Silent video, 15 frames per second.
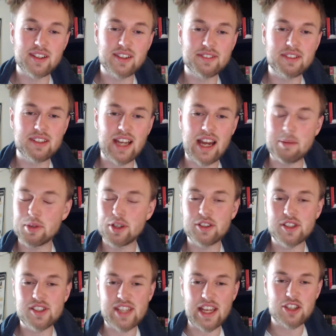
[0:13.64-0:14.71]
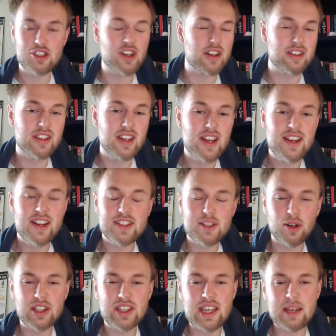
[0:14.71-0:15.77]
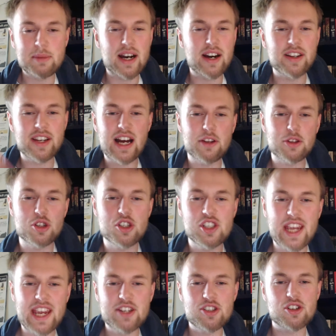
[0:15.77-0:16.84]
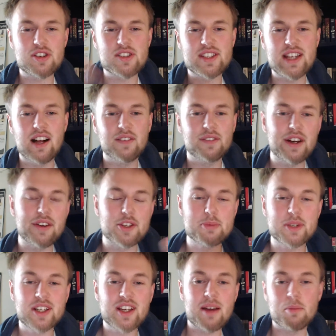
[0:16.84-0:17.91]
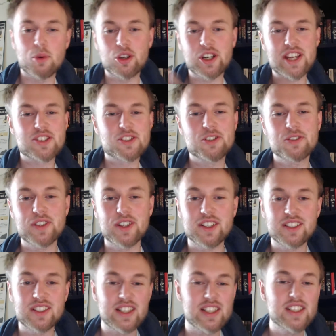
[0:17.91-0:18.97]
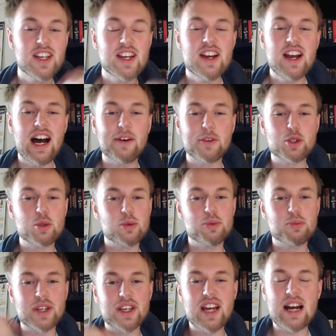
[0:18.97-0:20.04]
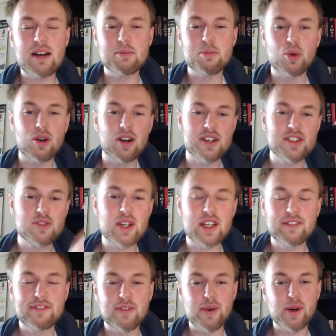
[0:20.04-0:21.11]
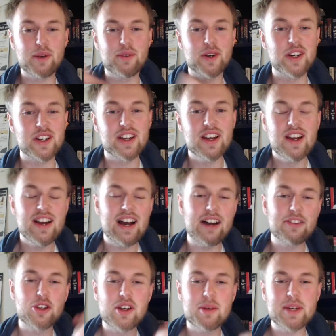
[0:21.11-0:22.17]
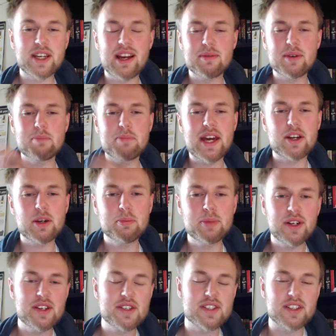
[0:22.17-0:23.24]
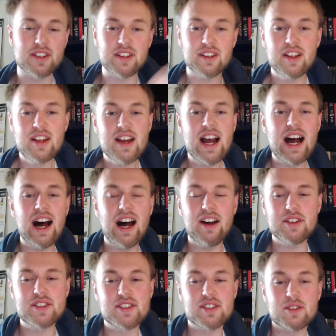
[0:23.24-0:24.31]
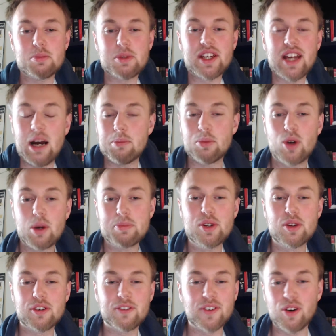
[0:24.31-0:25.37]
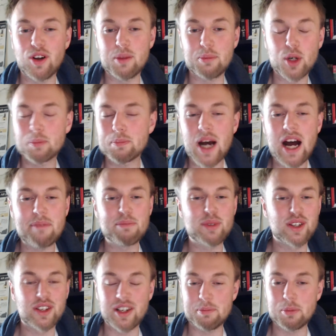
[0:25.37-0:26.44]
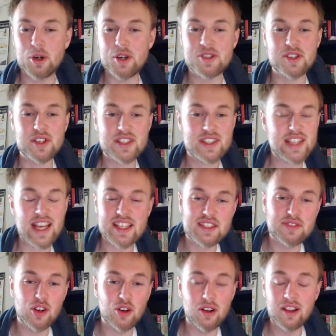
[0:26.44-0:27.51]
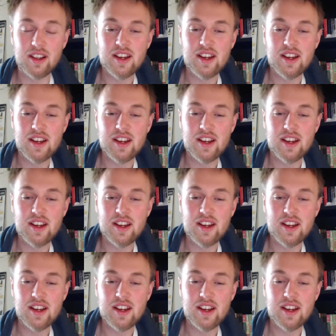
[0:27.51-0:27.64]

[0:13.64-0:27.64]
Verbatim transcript: library section talking about how to change yourself, how to become more extroverted, how to become more straightforward, how to become a better person, how to become more beautiful, more popular, and more successful.